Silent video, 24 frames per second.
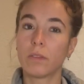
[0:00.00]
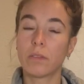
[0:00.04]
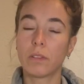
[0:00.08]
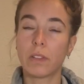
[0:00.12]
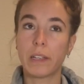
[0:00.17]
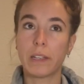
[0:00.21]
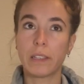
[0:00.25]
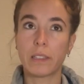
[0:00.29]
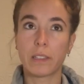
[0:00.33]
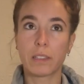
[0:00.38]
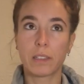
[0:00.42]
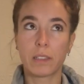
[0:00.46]

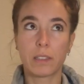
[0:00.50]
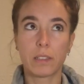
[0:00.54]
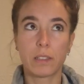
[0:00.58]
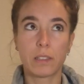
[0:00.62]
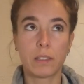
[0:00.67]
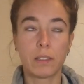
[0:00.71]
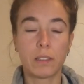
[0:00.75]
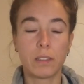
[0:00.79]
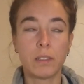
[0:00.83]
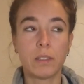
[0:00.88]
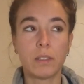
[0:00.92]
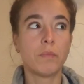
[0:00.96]
Like,
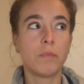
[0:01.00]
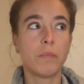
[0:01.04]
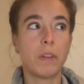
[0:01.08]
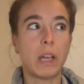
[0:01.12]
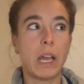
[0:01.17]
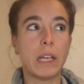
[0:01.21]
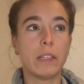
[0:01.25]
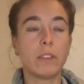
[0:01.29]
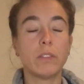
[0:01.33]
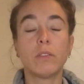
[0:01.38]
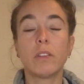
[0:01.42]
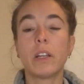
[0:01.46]

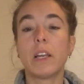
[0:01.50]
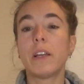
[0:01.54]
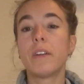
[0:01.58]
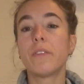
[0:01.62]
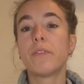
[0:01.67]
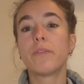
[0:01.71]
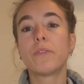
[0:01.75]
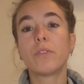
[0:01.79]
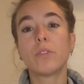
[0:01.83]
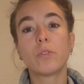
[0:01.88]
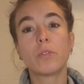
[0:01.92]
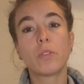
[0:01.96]
I don't have
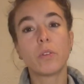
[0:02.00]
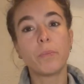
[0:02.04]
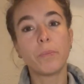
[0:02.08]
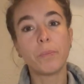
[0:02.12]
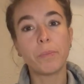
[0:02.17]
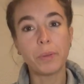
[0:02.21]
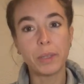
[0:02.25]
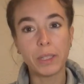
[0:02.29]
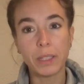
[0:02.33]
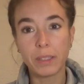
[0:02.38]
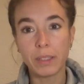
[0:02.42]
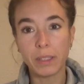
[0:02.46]
to
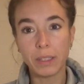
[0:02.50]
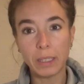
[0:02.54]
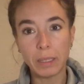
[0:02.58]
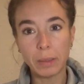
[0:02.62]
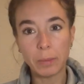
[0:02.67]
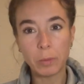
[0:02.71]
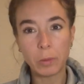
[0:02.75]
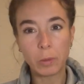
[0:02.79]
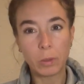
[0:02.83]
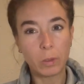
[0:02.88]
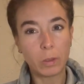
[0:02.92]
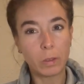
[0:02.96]
compete
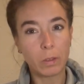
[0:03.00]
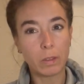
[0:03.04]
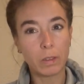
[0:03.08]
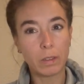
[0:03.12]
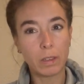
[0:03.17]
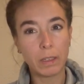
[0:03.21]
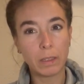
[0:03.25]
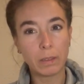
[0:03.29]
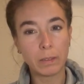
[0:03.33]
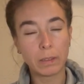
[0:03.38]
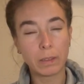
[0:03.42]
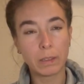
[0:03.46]
anymore.
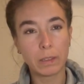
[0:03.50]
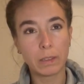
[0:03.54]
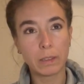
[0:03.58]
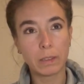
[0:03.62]
Like,